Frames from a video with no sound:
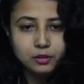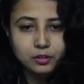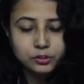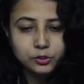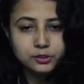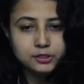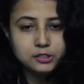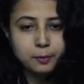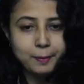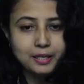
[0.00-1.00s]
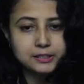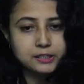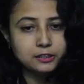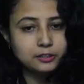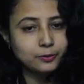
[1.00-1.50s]
So this is the
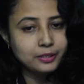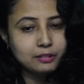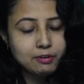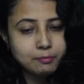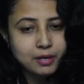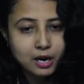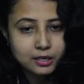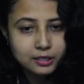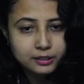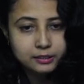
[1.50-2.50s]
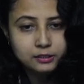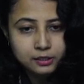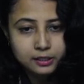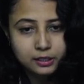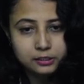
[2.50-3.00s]
parasitic theory given by Erdl in
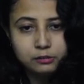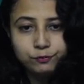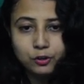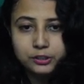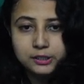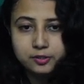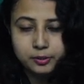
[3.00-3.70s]
1843.